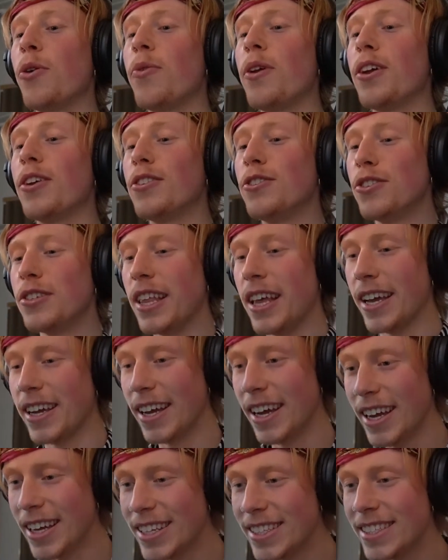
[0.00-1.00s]
where we can just
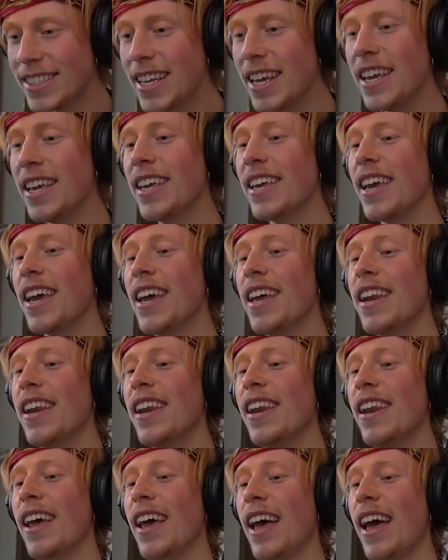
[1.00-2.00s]
like sink
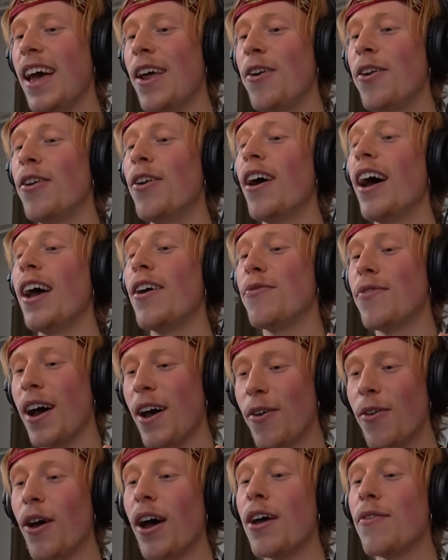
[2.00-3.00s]
in,
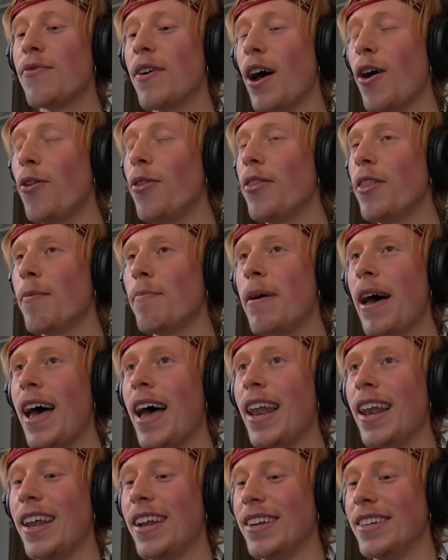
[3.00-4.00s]
I found the
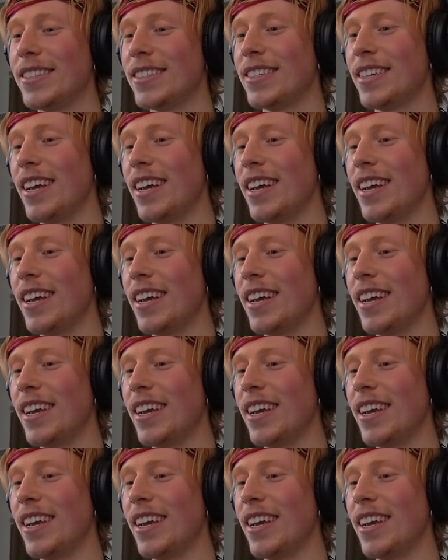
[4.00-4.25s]
balance.